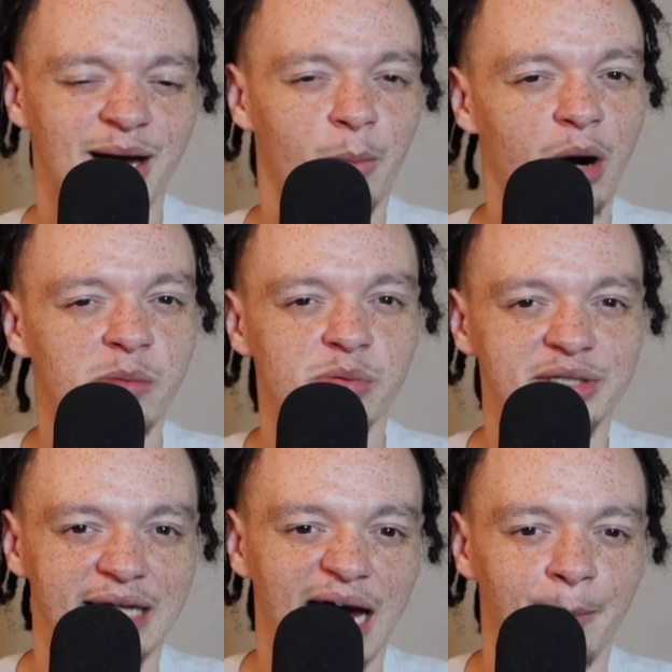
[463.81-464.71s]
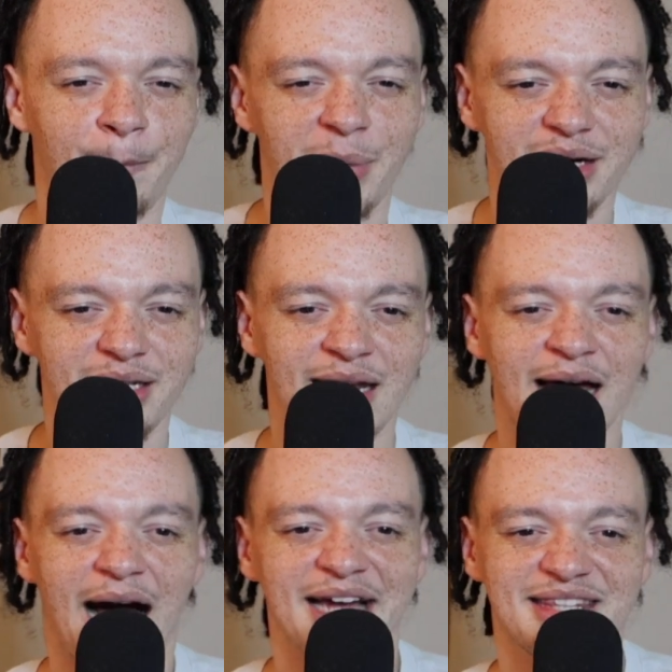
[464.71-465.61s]
Probably not. But
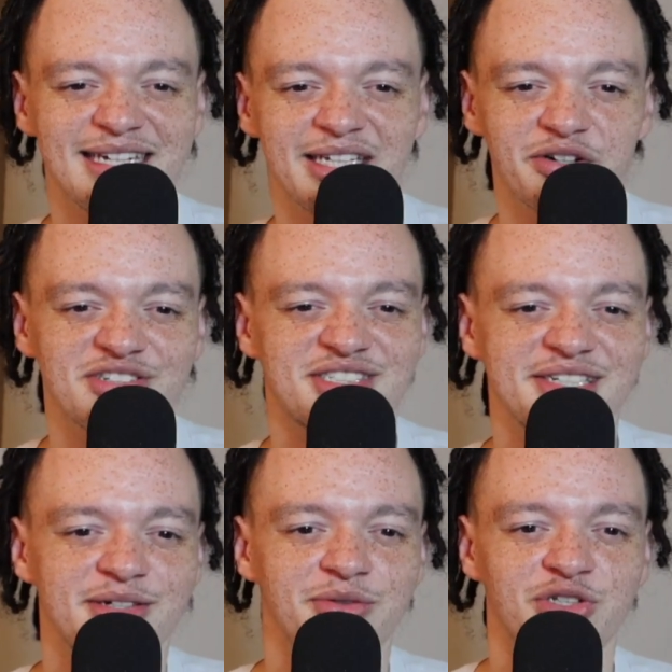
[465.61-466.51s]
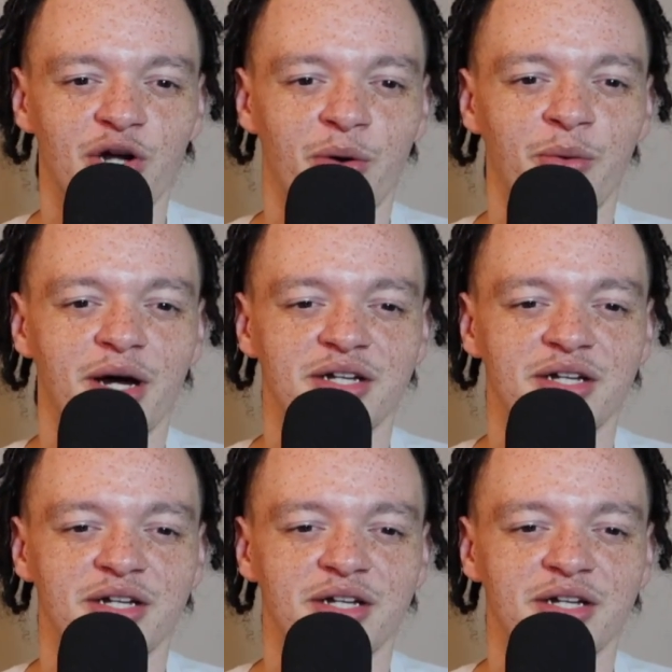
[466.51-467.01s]
I think there is still, you know,